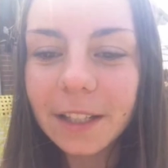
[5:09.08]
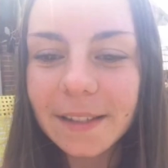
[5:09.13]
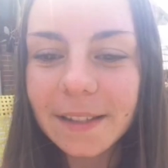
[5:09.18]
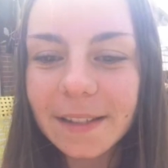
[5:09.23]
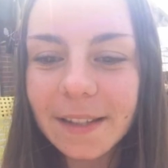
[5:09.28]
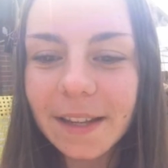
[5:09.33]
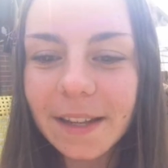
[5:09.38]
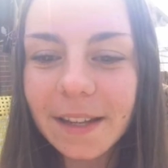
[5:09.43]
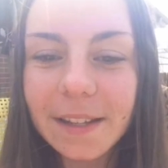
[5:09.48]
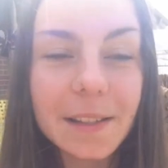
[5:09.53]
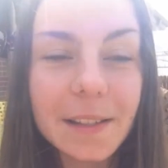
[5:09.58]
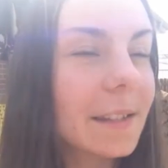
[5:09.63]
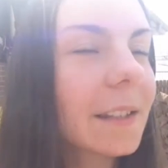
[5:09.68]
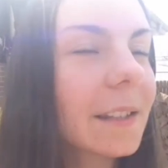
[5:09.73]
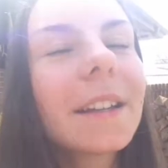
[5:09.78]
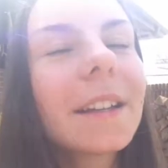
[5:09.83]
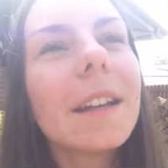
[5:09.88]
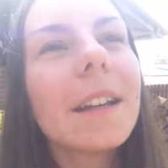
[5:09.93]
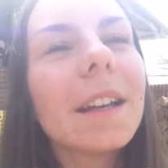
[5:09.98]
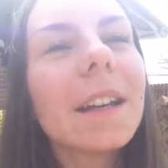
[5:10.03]
says,
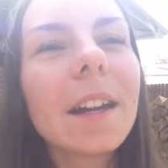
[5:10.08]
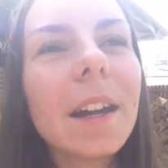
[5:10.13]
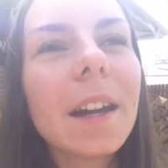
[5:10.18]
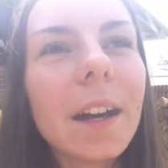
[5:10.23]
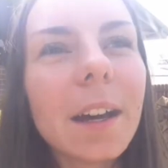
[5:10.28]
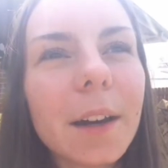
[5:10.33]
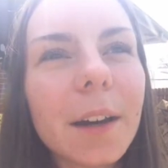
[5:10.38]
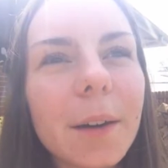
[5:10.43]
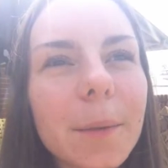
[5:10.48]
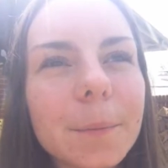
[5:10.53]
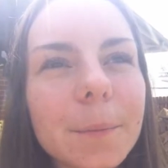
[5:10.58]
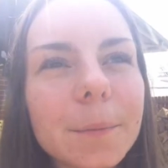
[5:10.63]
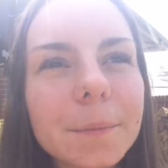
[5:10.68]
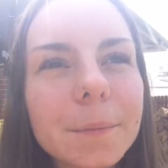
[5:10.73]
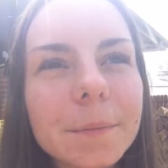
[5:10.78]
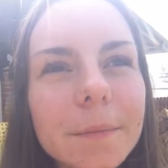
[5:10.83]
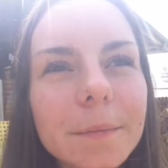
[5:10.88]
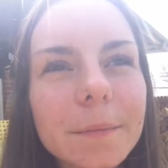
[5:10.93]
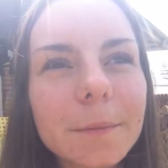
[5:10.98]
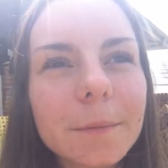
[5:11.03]
um,
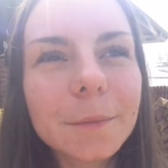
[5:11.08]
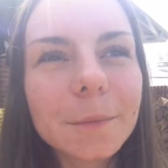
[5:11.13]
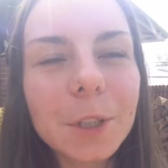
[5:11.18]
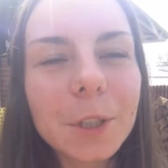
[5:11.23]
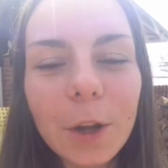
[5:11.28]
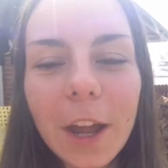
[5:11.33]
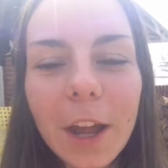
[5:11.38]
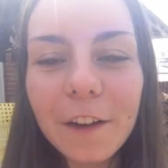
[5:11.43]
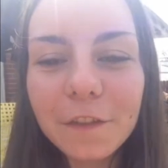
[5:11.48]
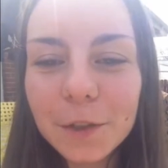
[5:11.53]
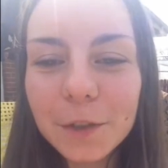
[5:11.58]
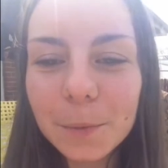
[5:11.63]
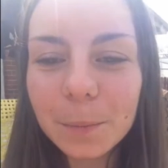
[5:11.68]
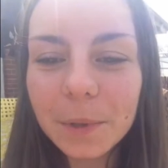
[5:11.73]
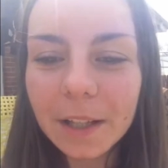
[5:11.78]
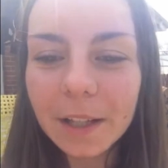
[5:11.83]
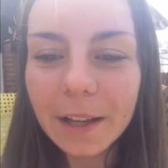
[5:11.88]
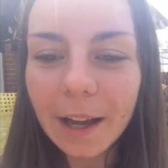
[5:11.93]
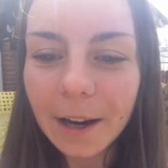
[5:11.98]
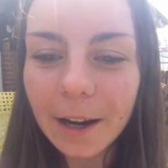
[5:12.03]
you have to
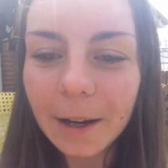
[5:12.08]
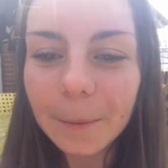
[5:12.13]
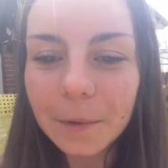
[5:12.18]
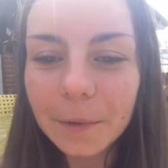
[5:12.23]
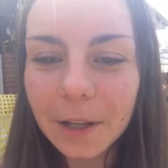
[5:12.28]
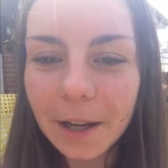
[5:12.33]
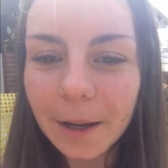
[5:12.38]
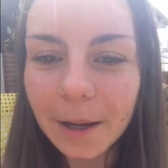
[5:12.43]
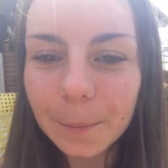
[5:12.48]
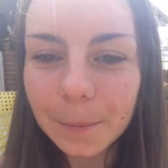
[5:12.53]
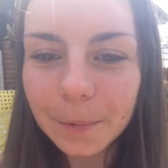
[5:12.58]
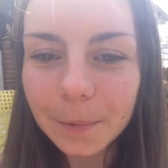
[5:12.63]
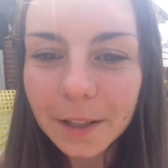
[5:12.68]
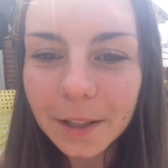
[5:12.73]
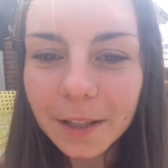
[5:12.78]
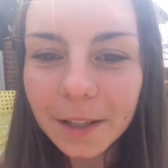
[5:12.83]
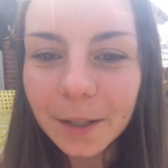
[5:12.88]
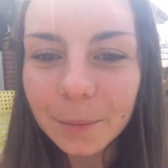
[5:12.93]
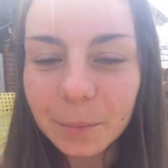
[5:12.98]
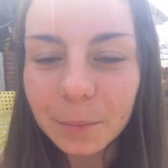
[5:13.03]
be carved up
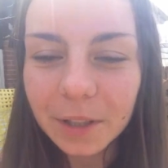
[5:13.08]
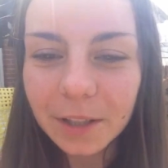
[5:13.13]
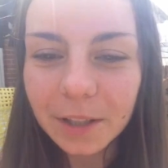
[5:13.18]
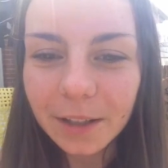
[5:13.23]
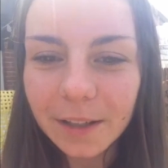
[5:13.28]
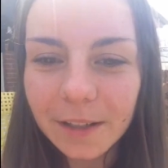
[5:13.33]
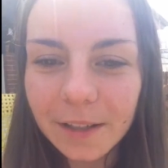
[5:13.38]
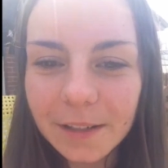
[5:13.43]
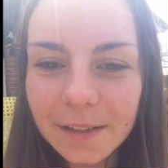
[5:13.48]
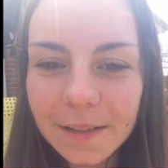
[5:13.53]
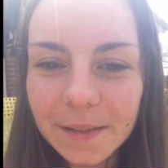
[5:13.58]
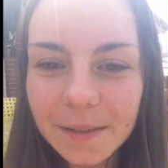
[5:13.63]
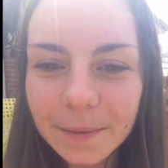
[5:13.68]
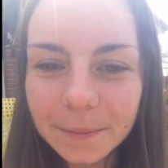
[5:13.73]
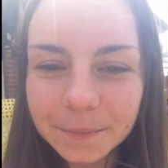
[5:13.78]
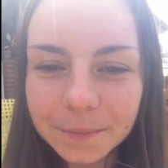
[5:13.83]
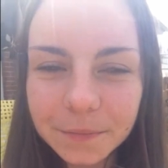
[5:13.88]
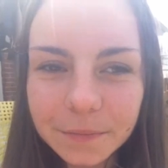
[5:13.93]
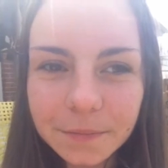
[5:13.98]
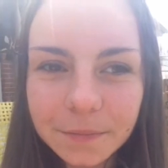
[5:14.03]
because
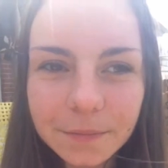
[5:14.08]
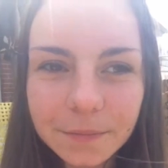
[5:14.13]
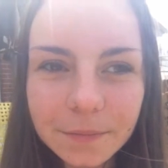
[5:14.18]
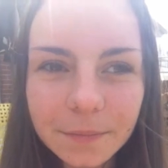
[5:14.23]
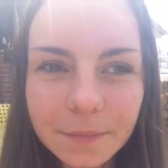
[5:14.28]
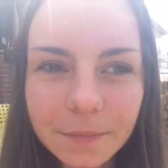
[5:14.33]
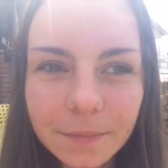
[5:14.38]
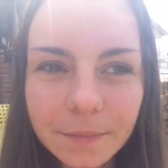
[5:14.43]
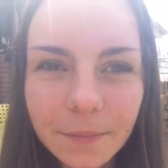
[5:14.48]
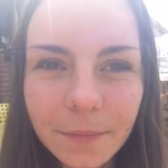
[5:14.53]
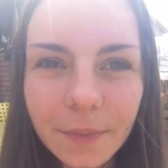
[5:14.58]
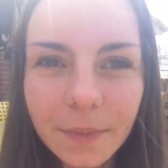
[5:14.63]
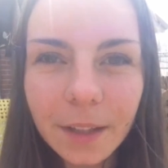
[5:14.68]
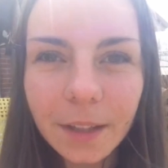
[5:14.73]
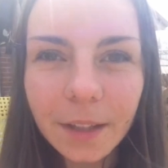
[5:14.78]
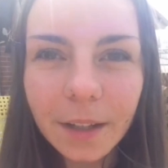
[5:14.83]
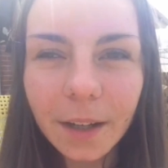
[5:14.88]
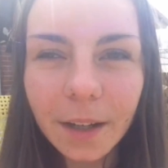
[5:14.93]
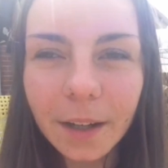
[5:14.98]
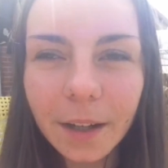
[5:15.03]

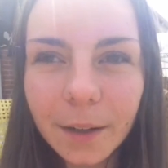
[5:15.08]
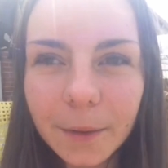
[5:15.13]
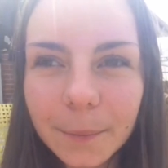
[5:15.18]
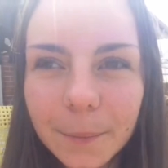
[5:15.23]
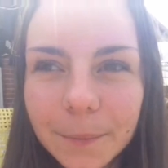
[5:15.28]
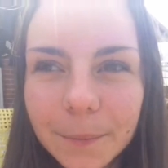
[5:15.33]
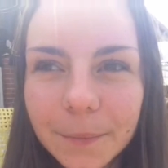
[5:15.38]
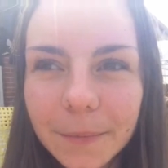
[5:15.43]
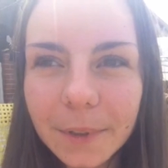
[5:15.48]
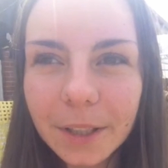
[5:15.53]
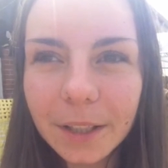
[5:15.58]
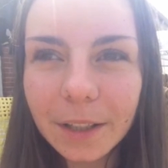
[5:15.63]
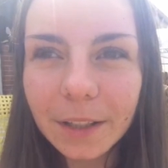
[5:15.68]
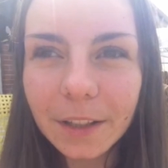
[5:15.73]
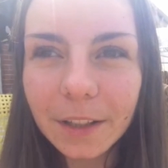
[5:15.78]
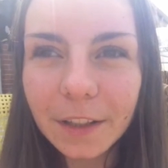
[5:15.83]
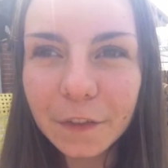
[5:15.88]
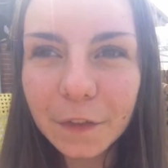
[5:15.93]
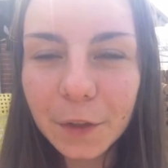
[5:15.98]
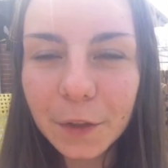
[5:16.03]
um,
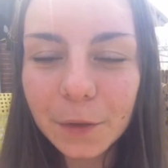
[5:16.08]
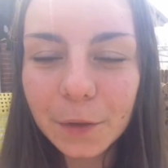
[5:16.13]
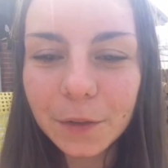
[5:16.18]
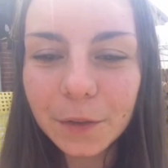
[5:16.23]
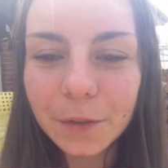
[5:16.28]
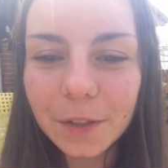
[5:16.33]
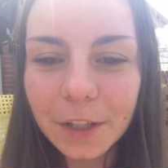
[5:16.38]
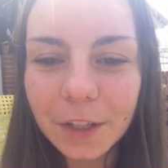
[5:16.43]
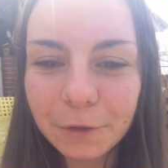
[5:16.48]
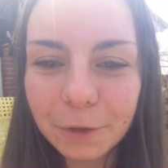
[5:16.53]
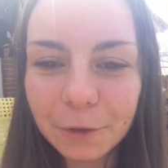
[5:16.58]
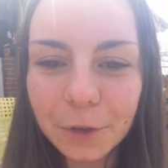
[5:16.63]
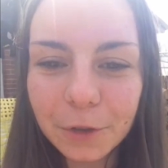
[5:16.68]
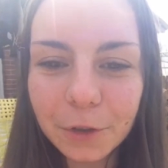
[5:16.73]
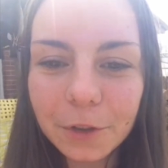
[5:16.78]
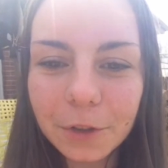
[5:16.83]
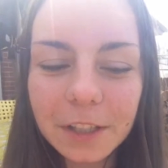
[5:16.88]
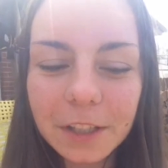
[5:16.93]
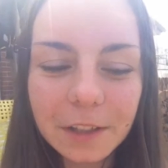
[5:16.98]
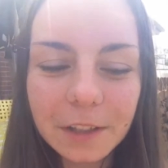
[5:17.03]
if you
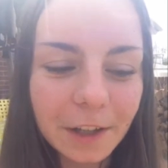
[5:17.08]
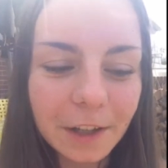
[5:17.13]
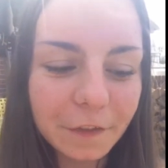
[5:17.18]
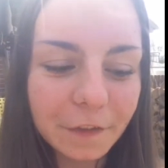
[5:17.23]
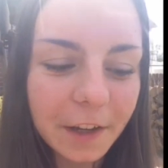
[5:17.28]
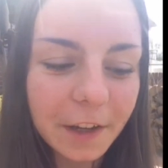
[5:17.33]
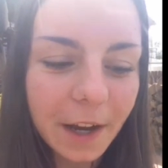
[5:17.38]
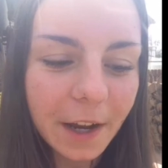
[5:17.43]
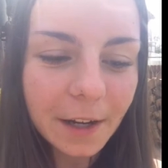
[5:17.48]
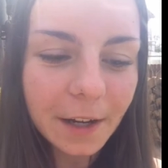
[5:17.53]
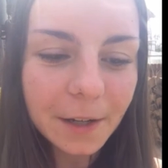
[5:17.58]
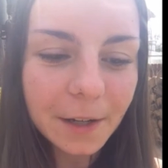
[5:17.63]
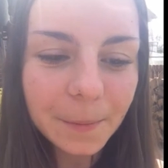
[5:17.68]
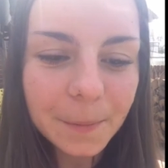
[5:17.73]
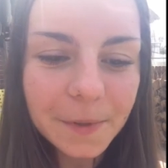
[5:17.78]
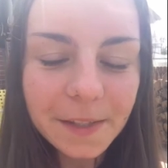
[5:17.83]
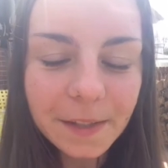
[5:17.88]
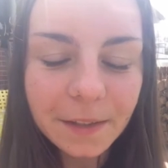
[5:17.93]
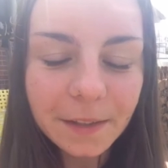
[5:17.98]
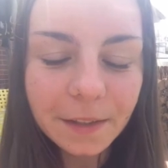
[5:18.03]
don't eat enough carbs,